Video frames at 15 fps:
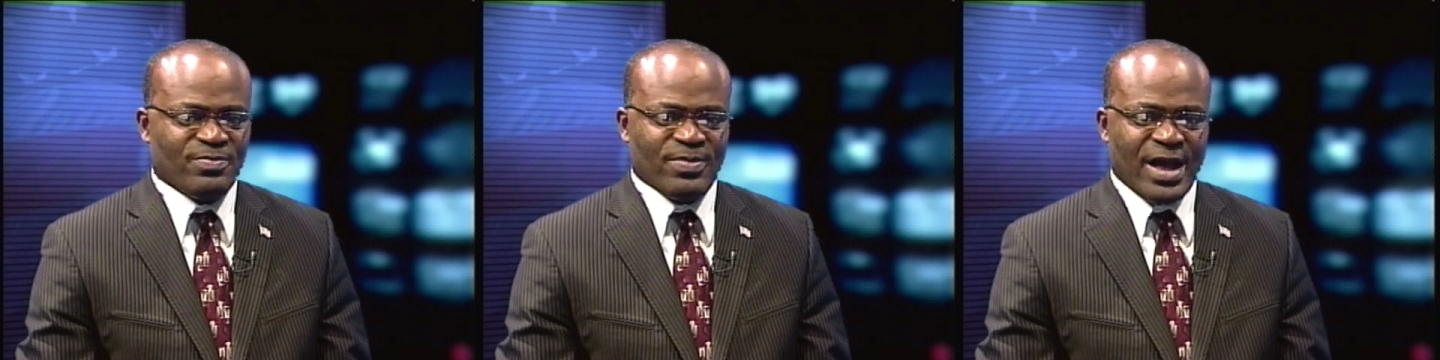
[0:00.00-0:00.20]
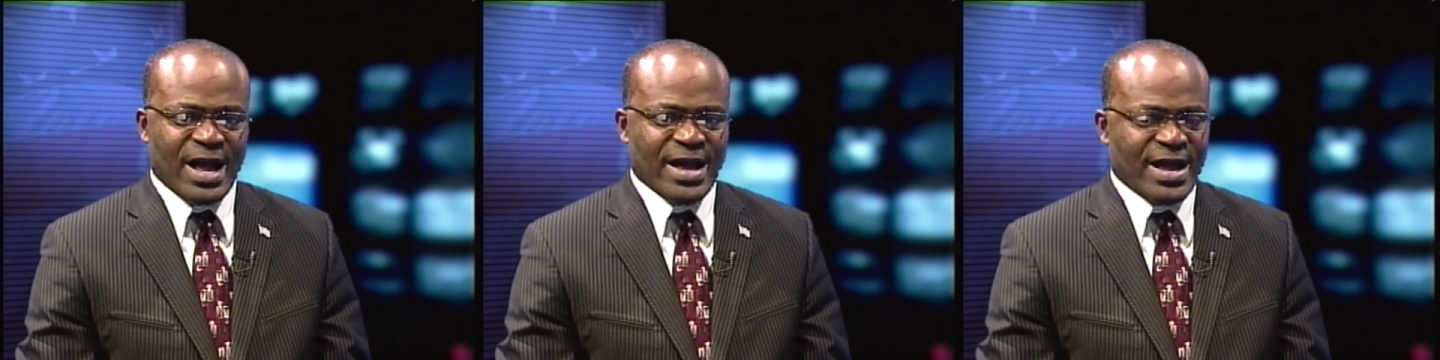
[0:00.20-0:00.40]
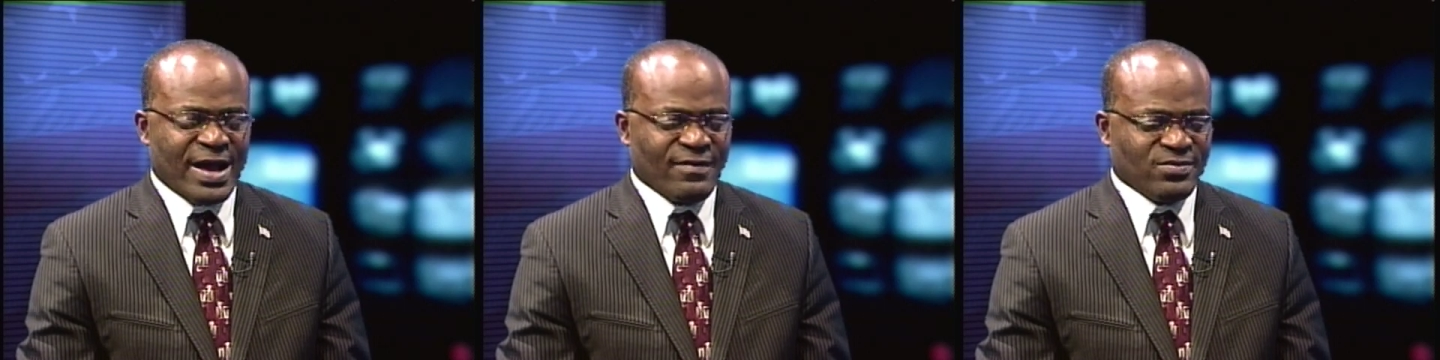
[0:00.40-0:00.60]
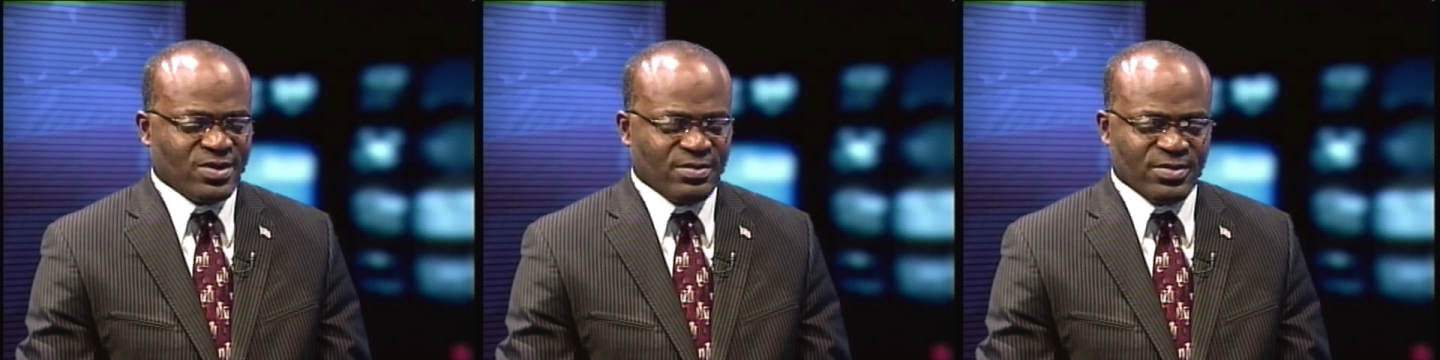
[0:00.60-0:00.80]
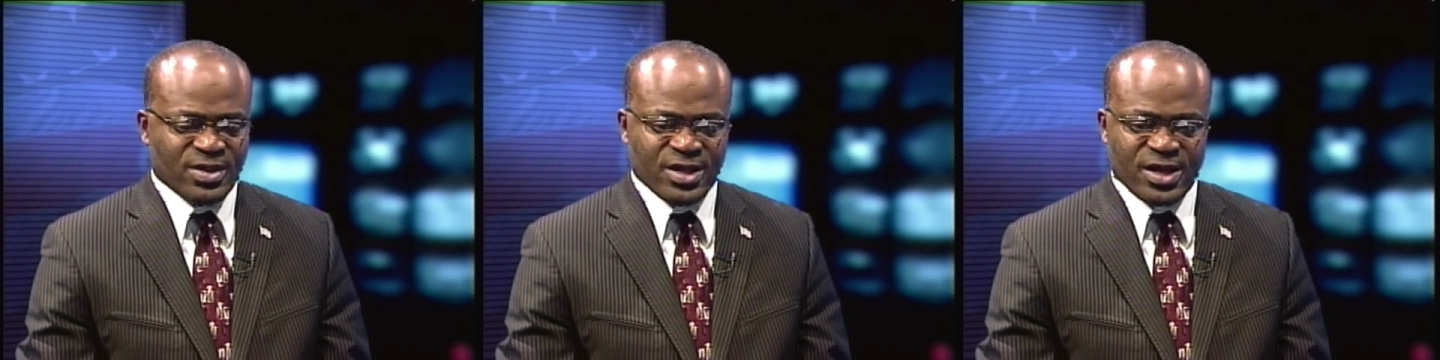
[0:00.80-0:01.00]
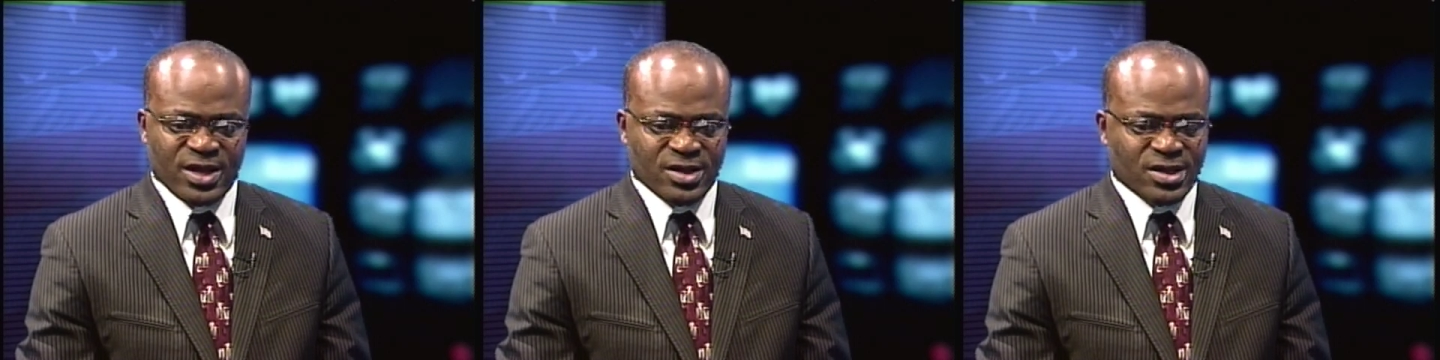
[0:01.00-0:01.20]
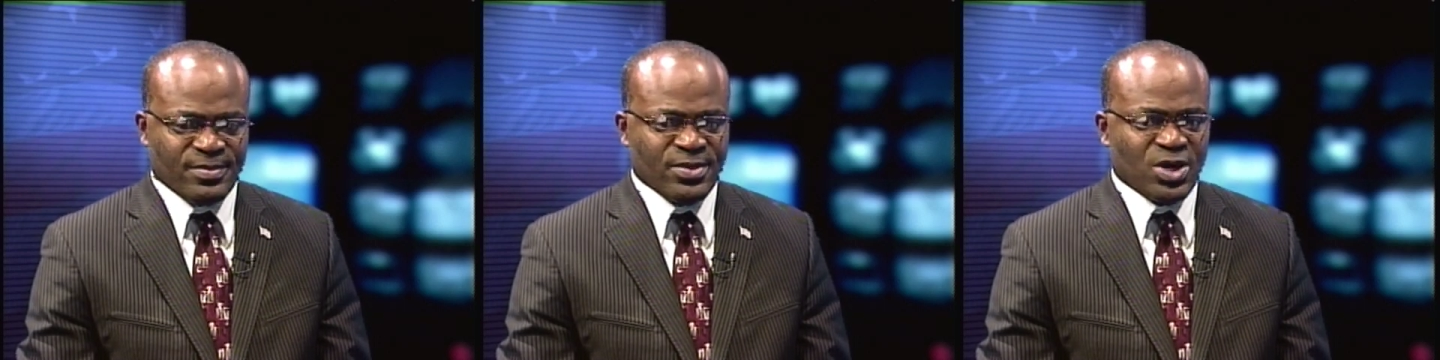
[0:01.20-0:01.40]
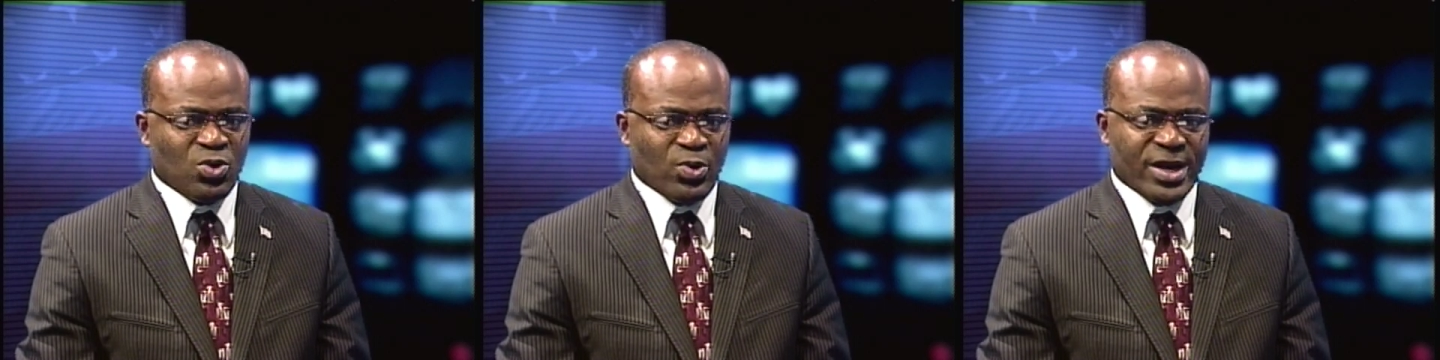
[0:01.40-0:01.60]
I have some of
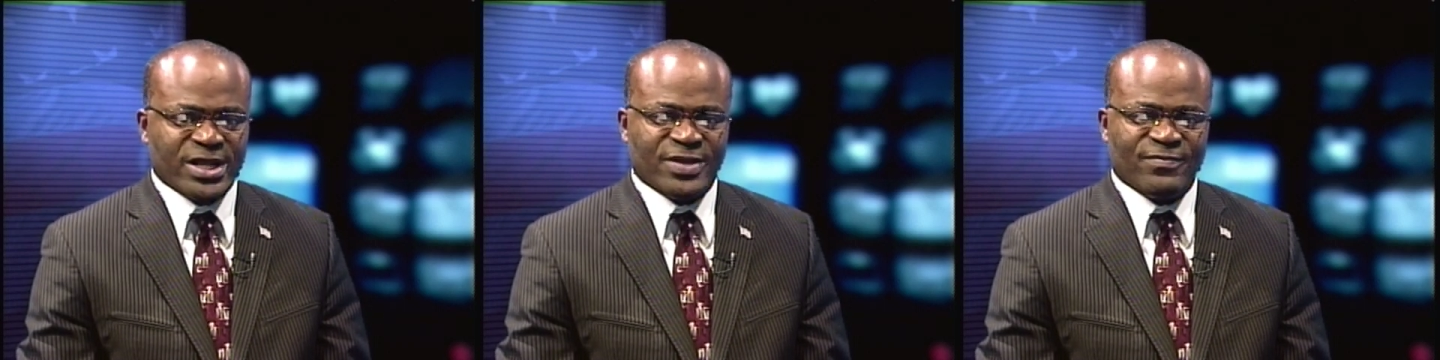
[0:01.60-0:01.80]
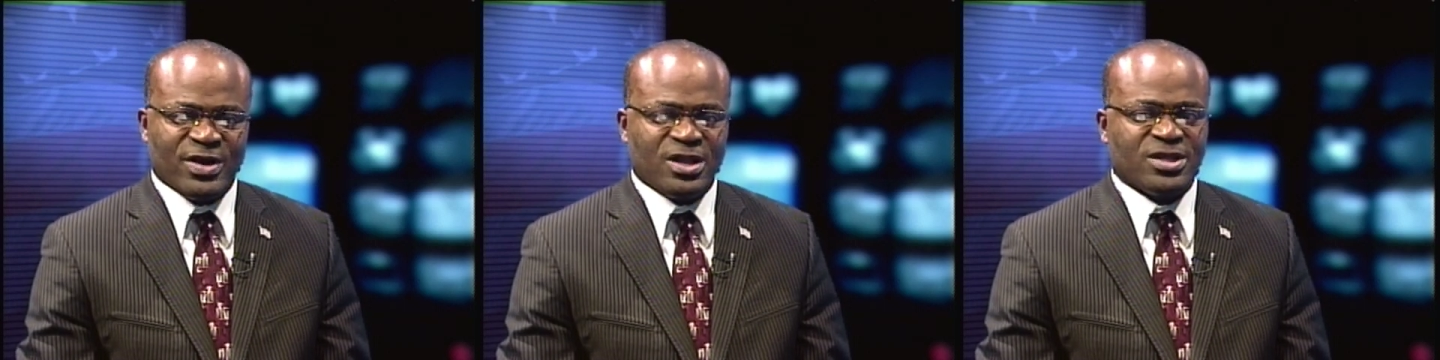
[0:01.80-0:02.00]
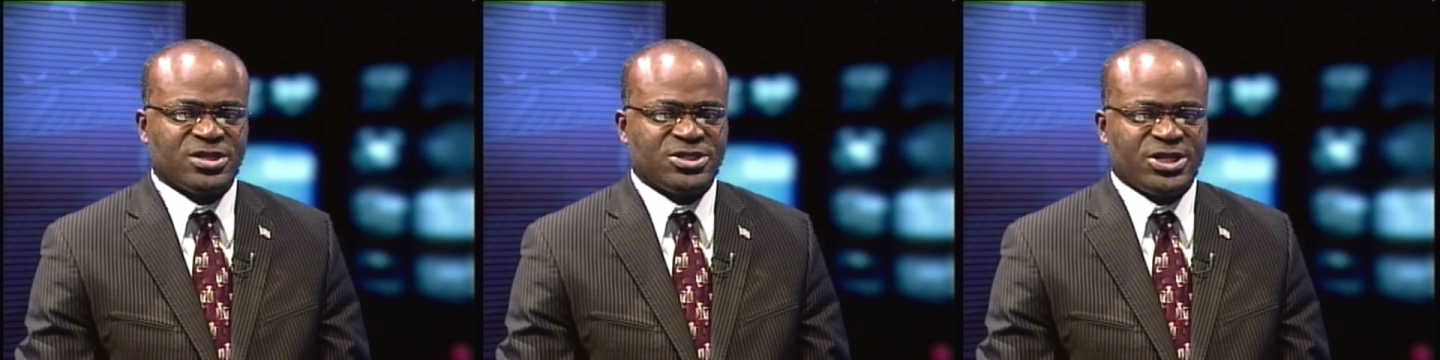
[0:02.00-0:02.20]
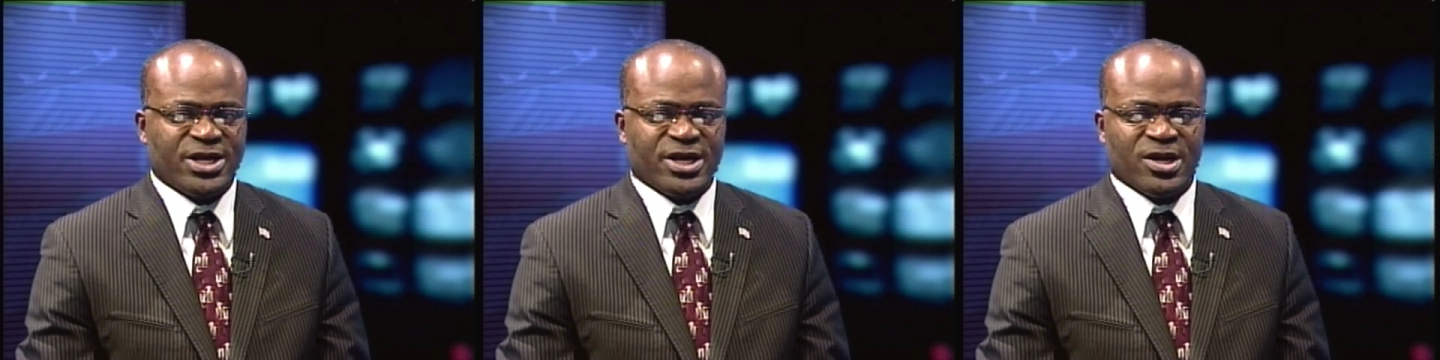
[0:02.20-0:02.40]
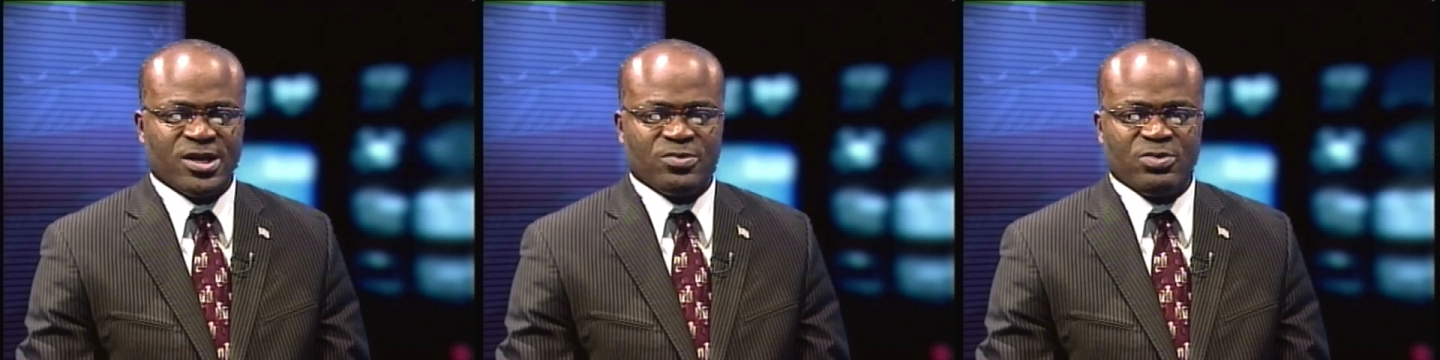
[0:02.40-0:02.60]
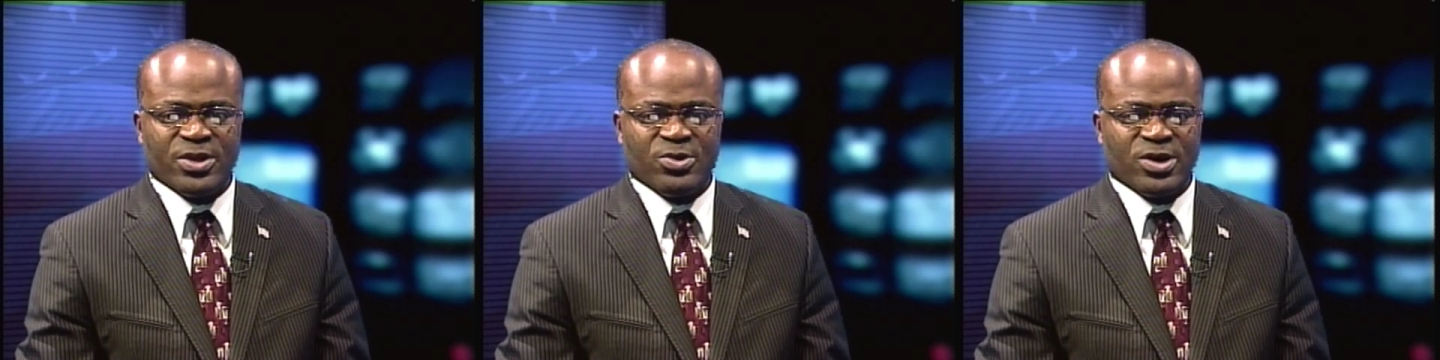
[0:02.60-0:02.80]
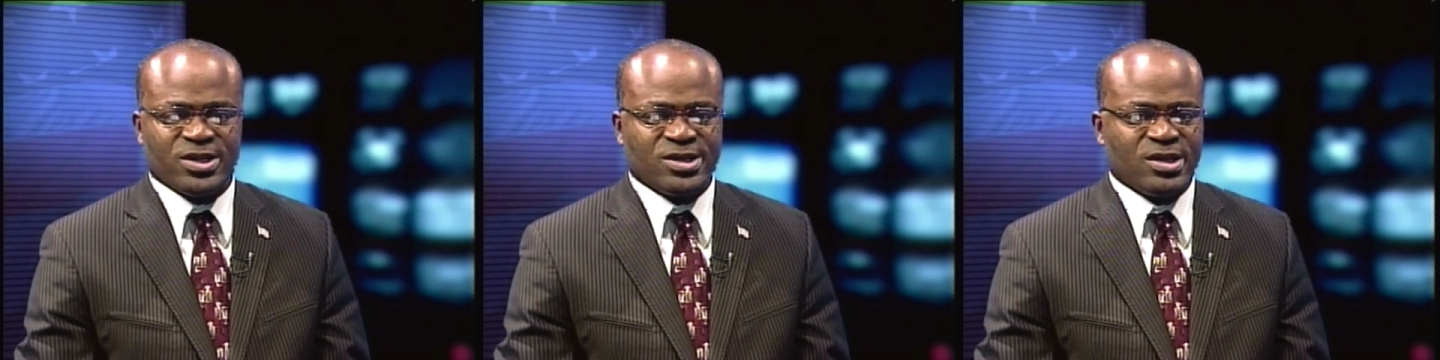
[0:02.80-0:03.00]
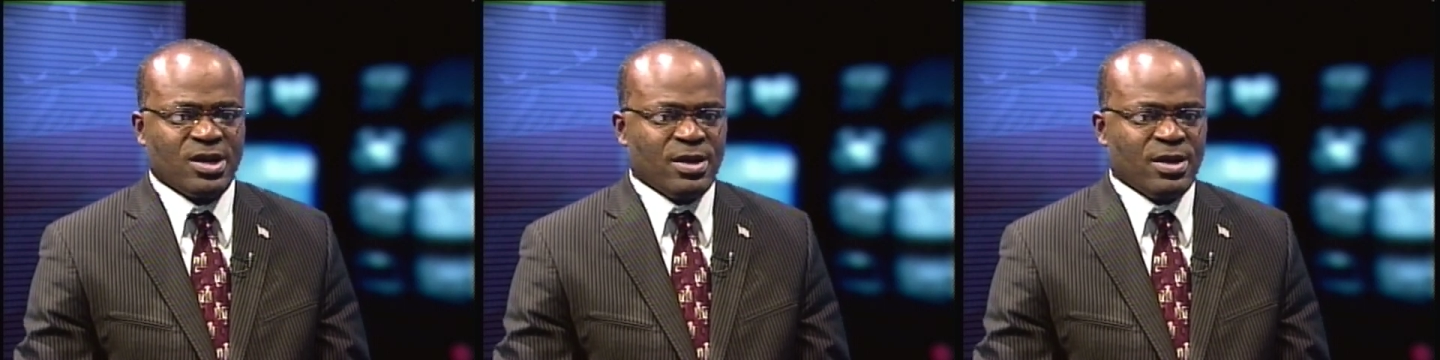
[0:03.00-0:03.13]
the greatest volunteers, whether it's